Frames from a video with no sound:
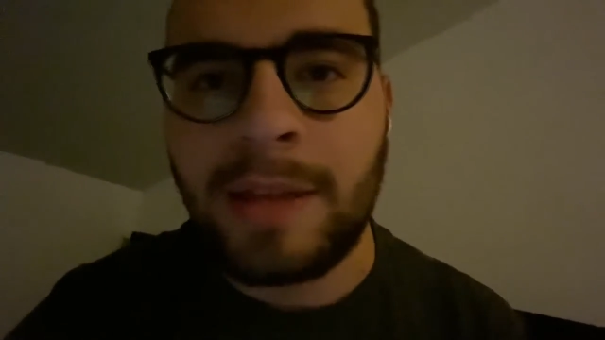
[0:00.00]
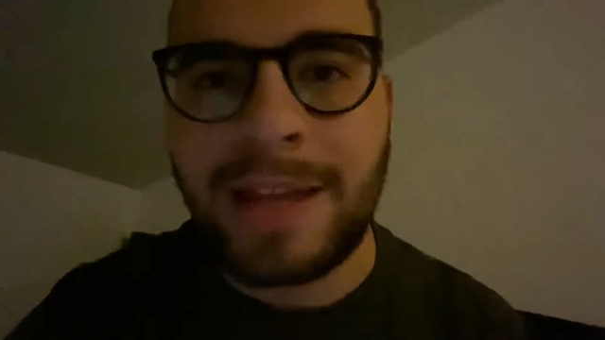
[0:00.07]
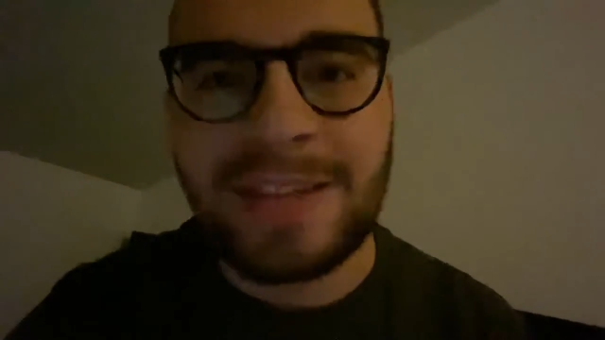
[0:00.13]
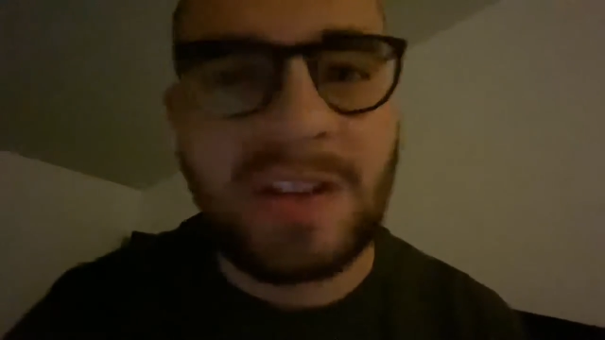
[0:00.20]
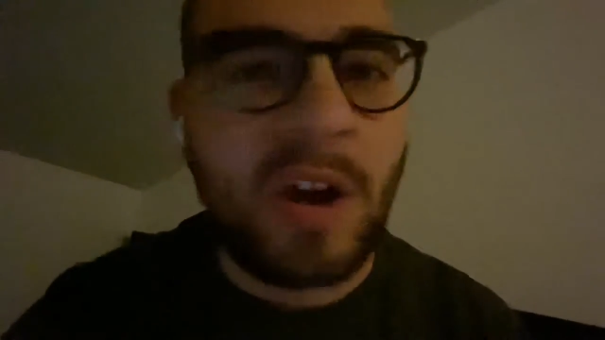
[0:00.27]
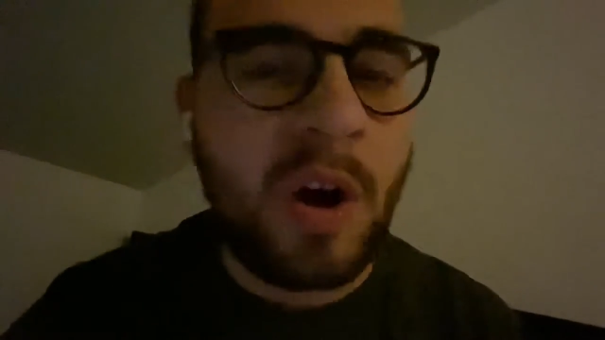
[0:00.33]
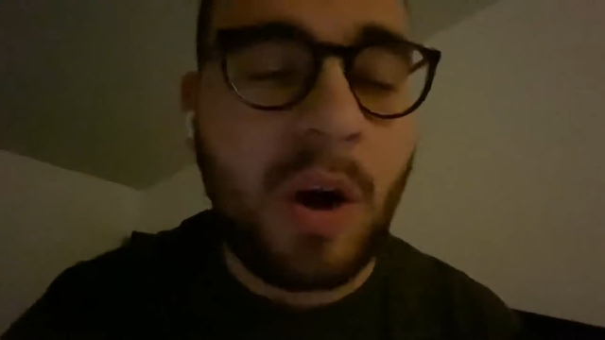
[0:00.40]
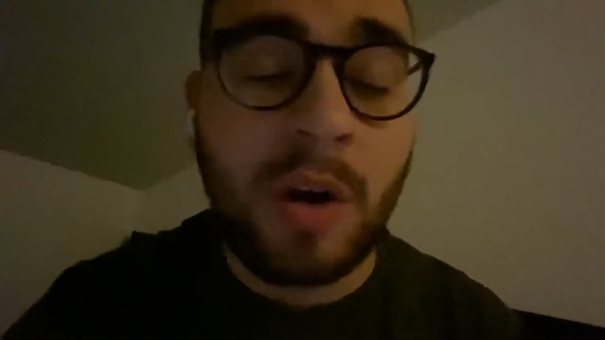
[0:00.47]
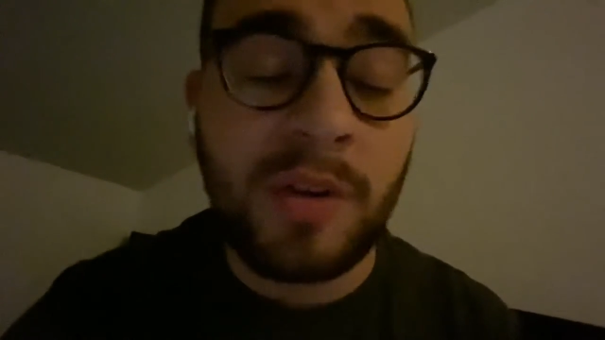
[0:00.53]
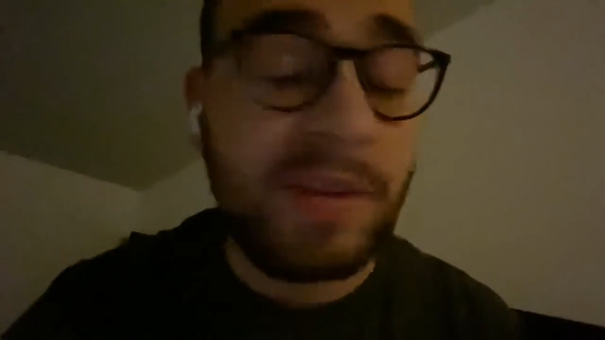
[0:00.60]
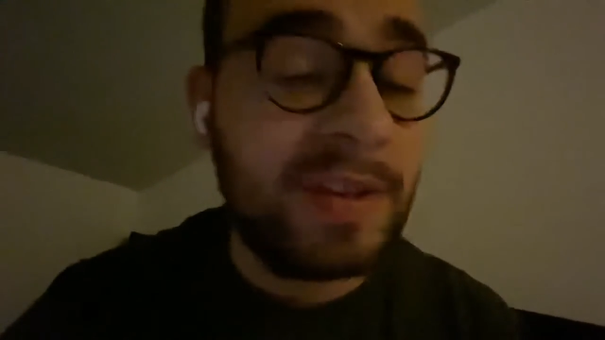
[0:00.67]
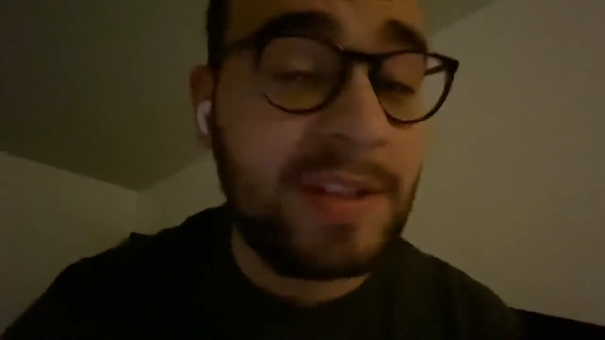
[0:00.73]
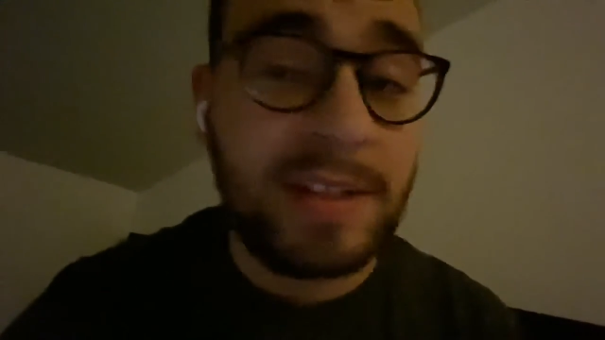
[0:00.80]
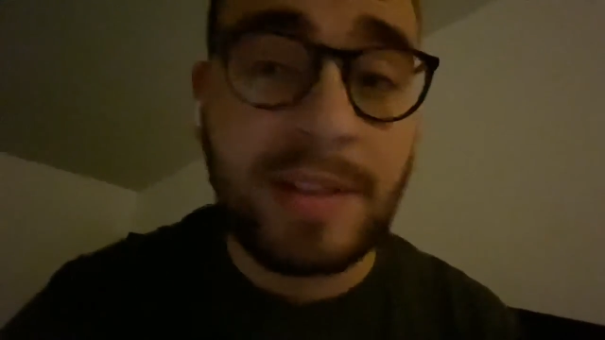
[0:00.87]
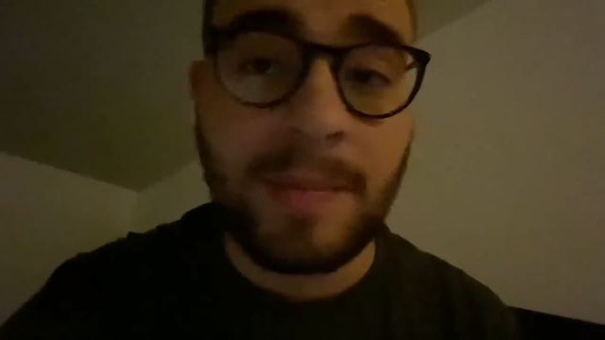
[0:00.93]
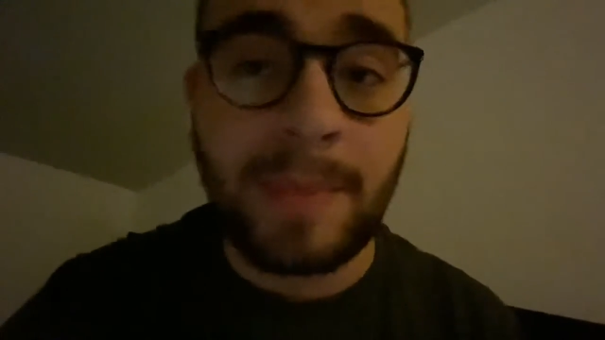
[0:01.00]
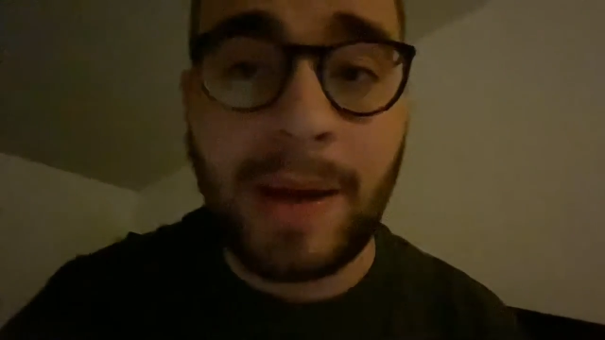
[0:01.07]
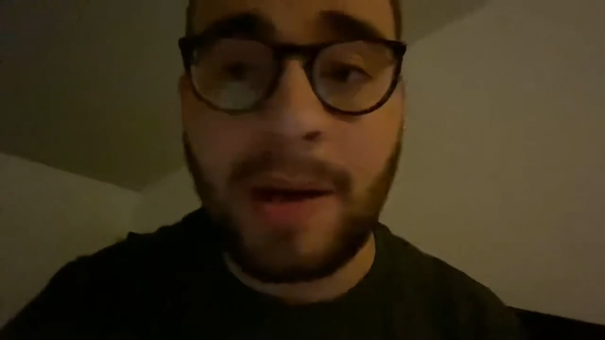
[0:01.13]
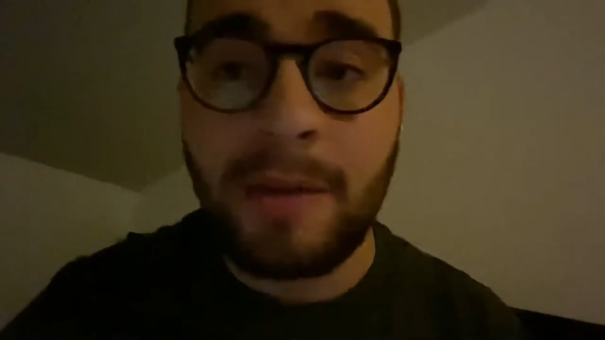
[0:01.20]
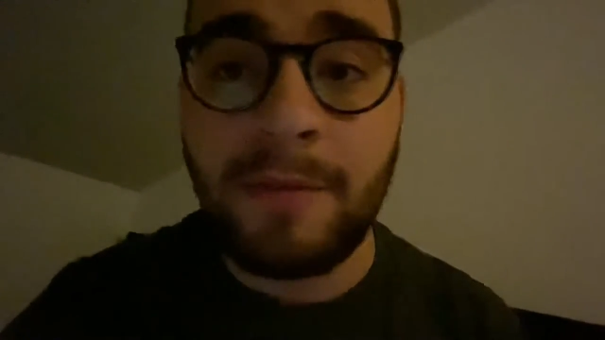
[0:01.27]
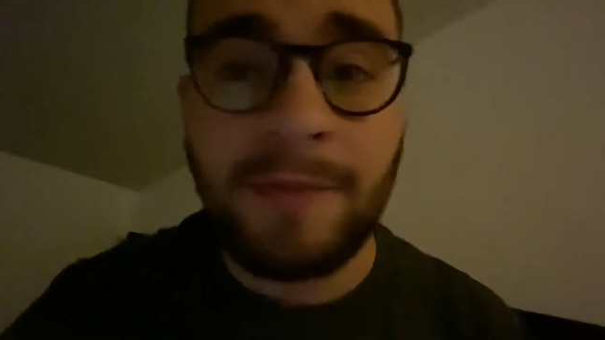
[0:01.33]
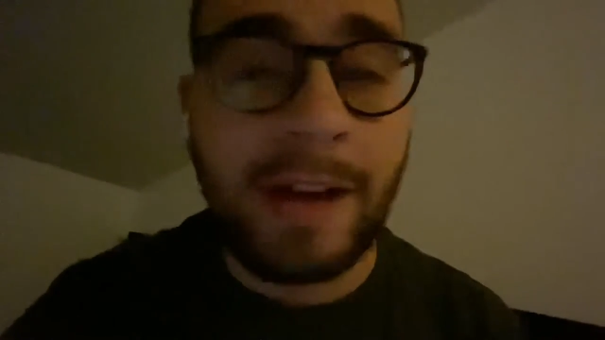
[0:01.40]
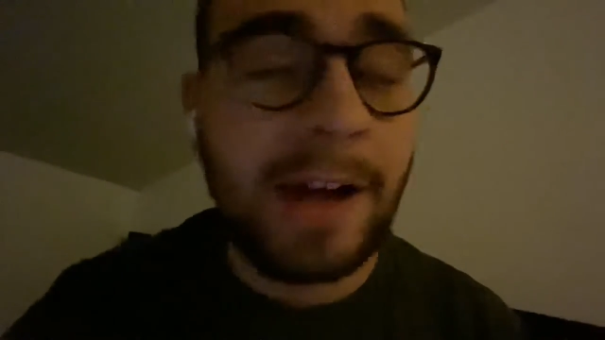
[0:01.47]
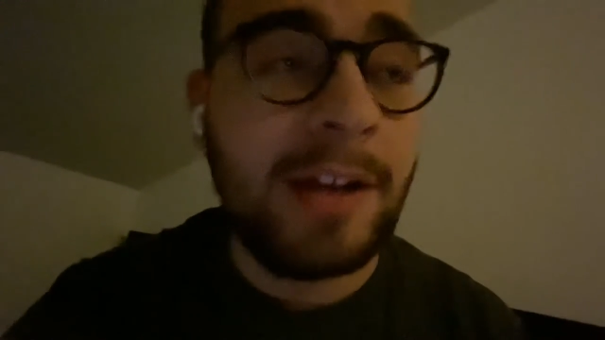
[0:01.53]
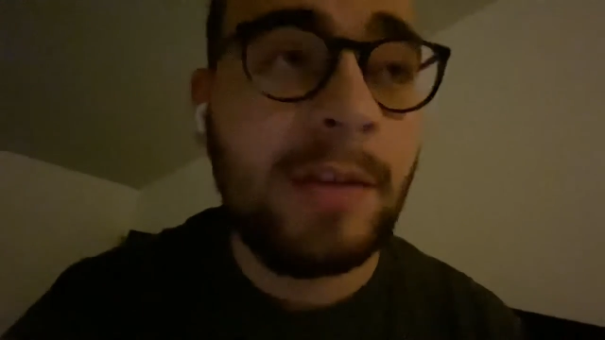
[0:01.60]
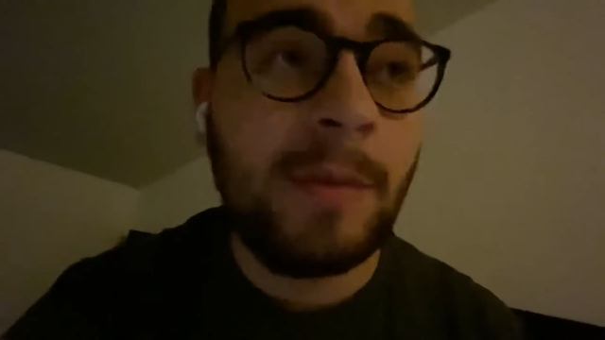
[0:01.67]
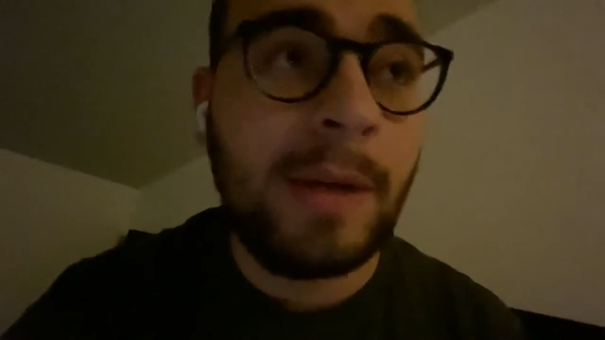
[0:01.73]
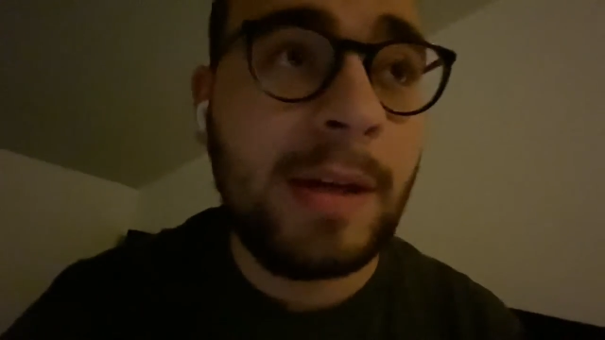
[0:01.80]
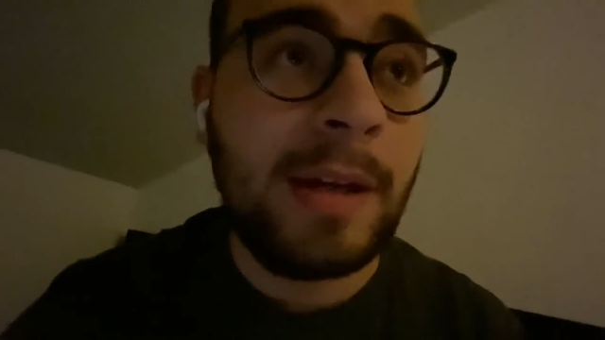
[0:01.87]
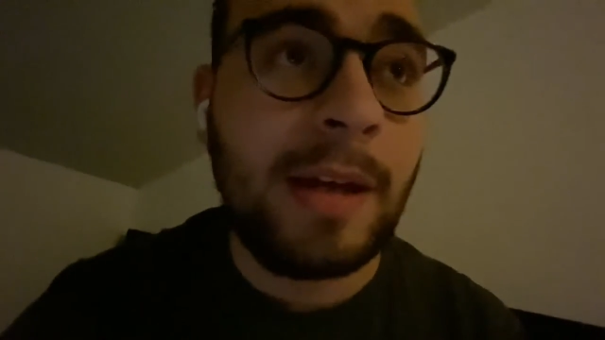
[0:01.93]
That's all this is about.
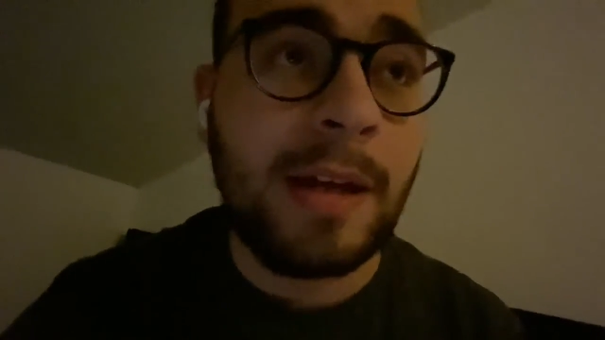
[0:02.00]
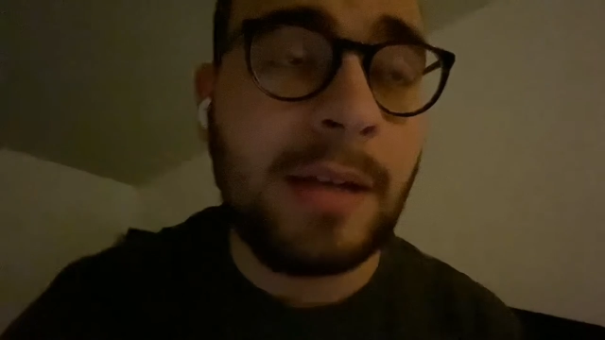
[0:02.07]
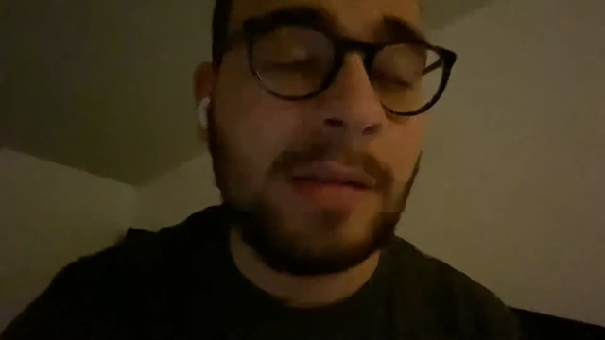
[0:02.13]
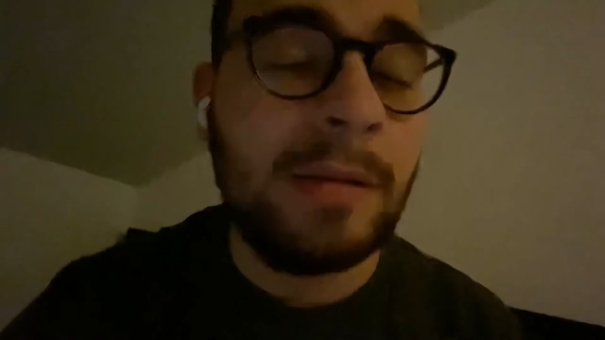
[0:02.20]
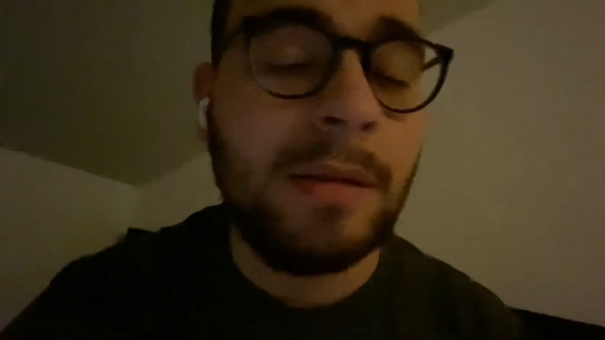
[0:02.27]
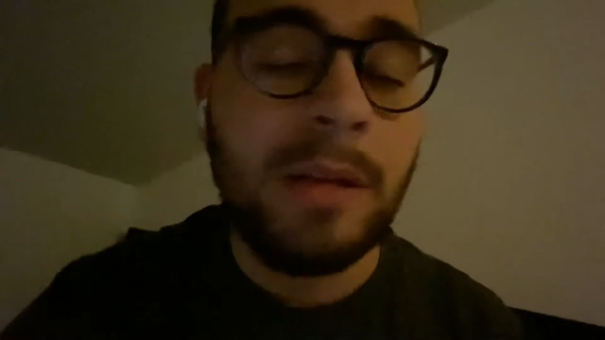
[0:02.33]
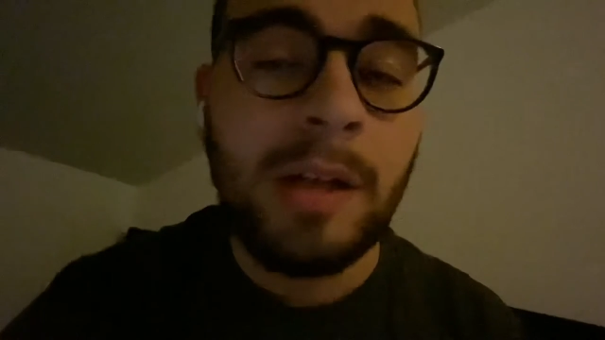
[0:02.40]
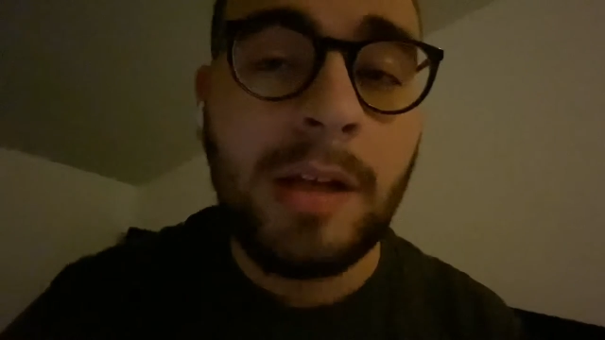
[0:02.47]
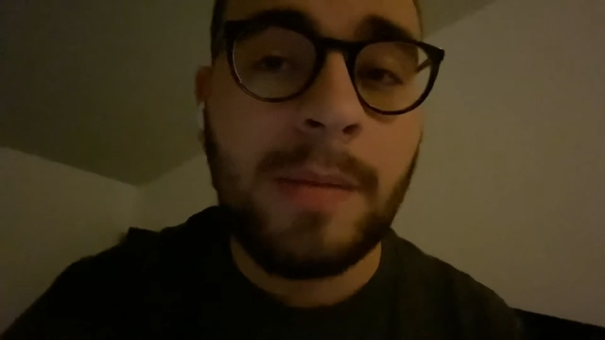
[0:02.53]
Evaluate and